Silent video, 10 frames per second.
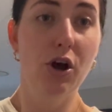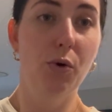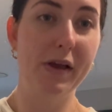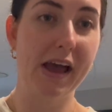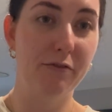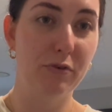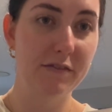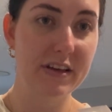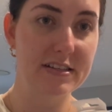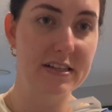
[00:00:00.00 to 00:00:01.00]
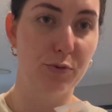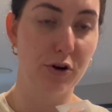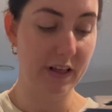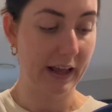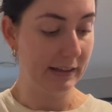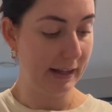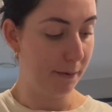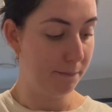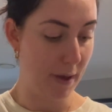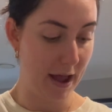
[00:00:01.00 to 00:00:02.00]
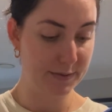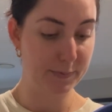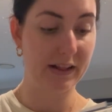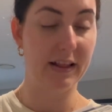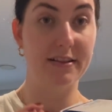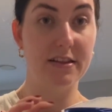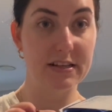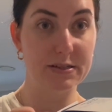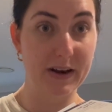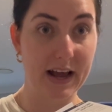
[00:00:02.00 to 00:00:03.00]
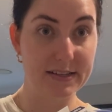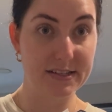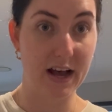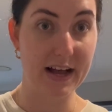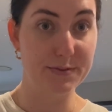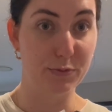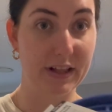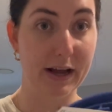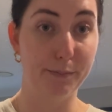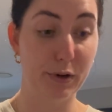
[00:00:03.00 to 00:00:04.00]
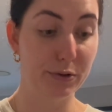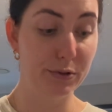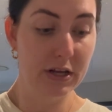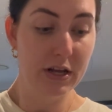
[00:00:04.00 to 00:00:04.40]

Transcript: We have one of these that's more of like a lick mat, but I like that this one has sides more like a bowl,